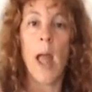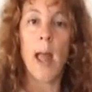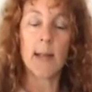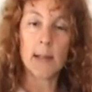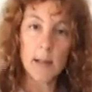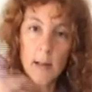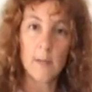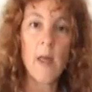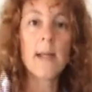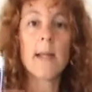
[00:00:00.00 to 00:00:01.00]
And
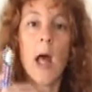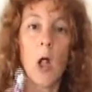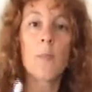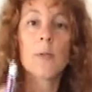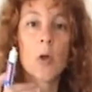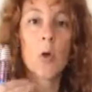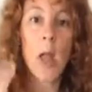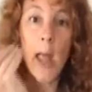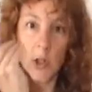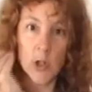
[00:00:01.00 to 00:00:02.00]
that helps her
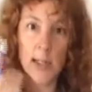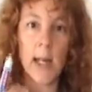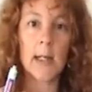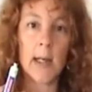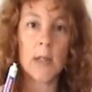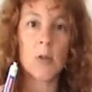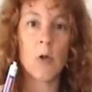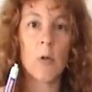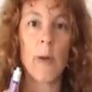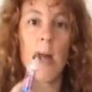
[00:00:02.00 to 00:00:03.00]
actually get it into
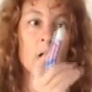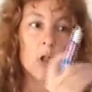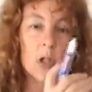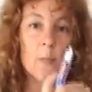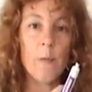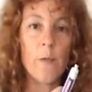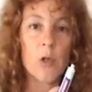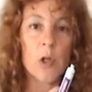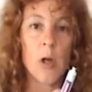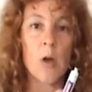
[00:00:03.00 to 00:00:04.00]
her mind just before
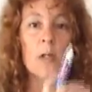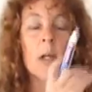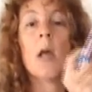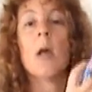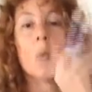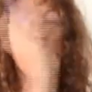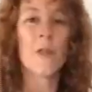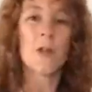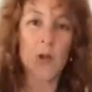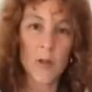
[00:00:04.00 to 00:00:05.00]
she goes with
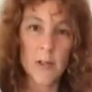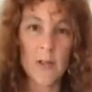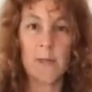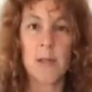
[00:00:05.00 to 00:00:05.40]
the chances of the